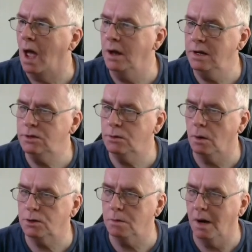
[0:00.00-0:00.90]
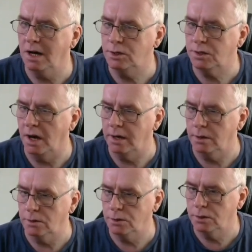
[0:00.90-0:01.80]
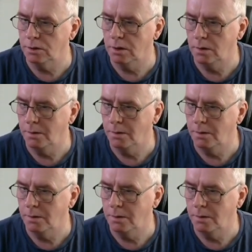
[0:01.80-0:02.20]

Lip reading: I need to alter my scales,